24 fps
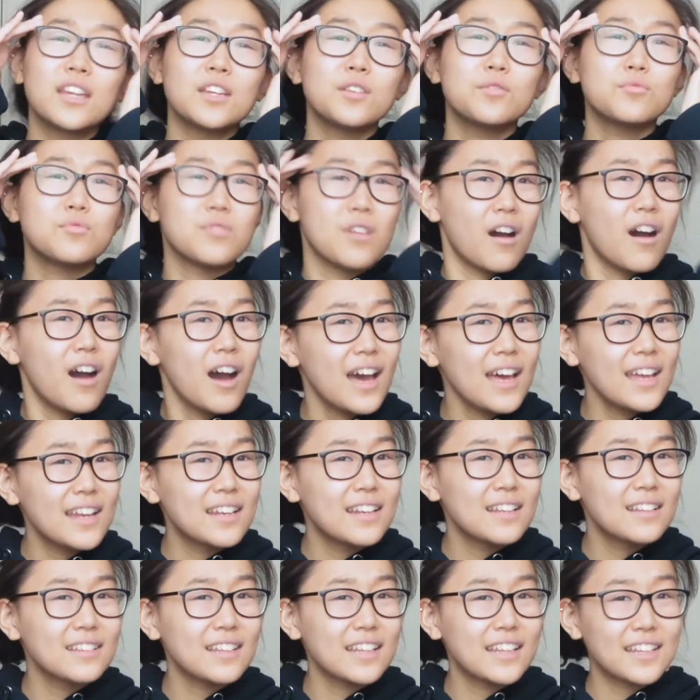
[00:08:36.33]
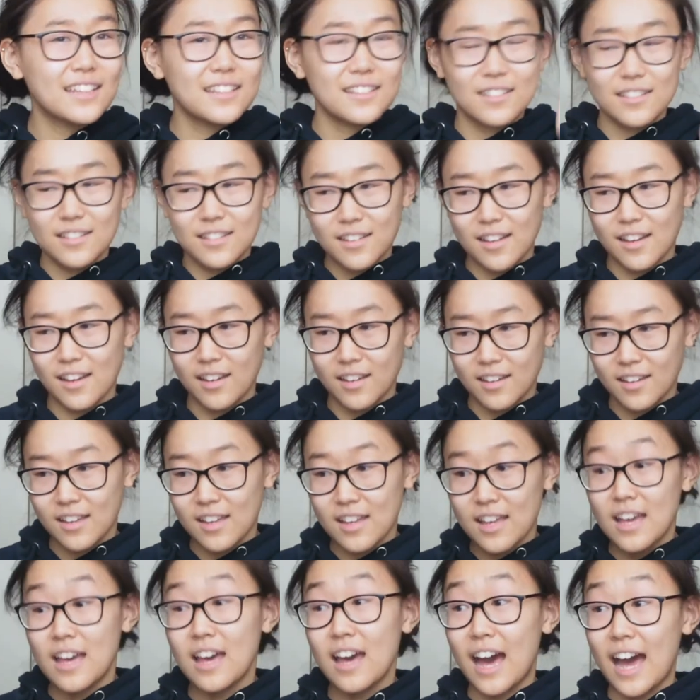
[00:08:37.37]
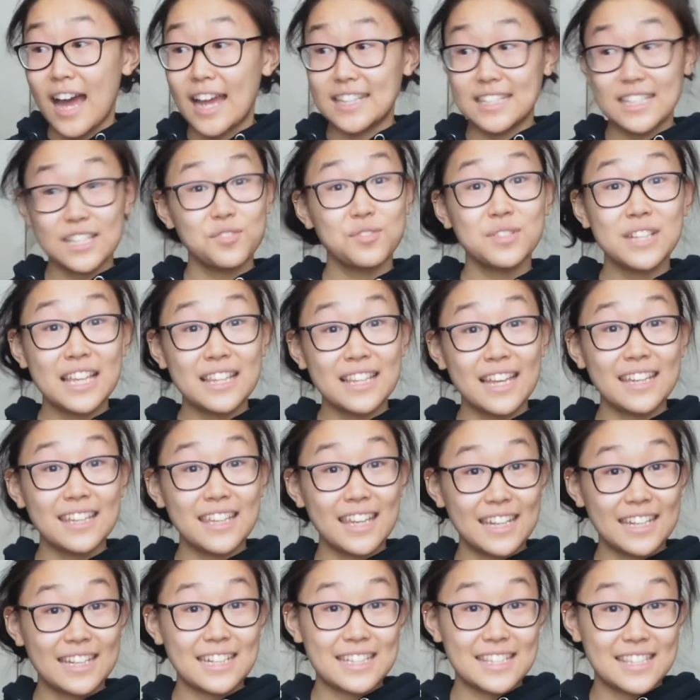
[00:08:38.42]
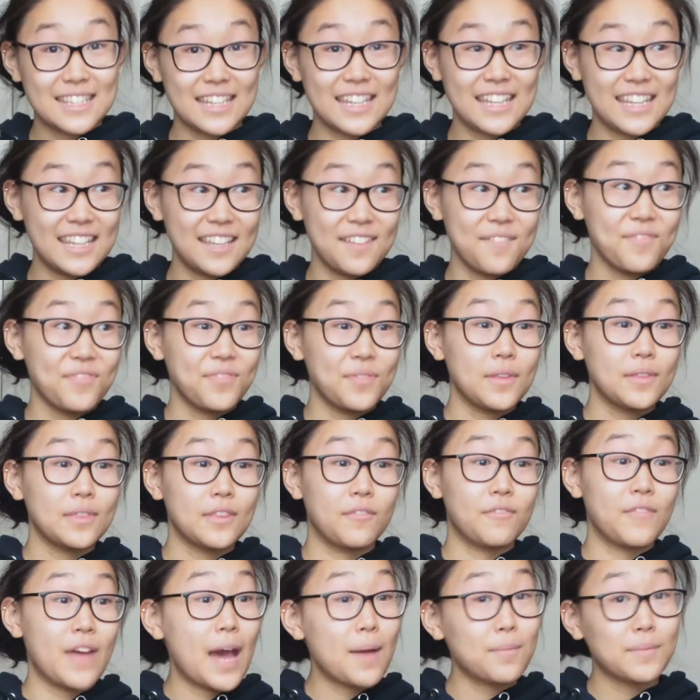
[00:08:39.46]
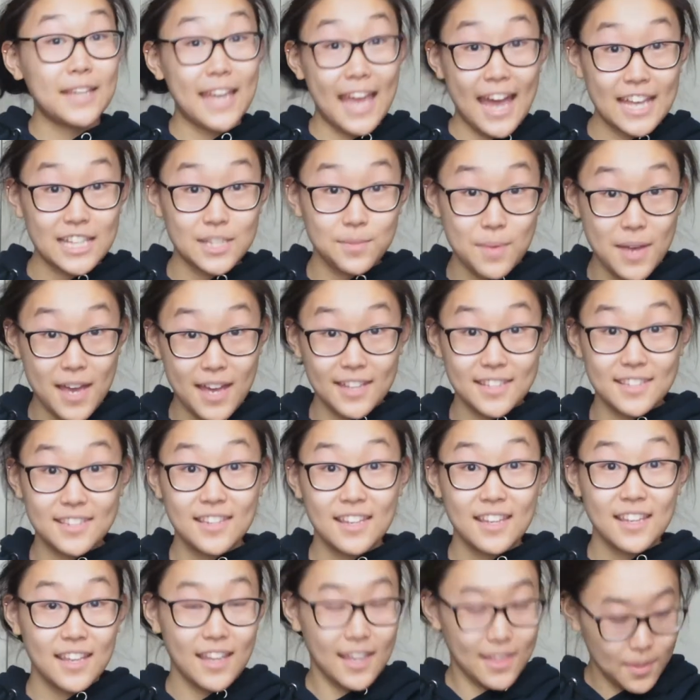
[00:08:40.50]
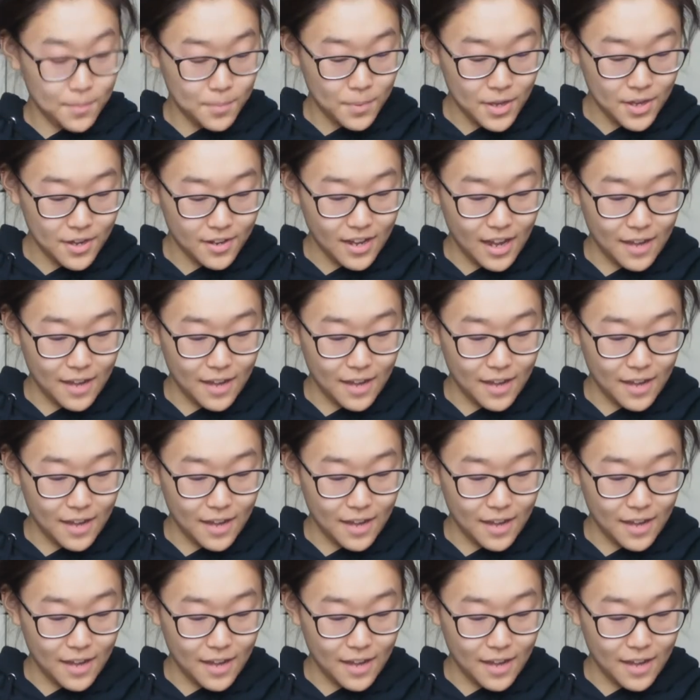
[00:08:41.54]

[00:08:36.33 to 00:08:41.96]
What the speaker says: not? Like, ugh. I did really like getting to see the family aspects in the book.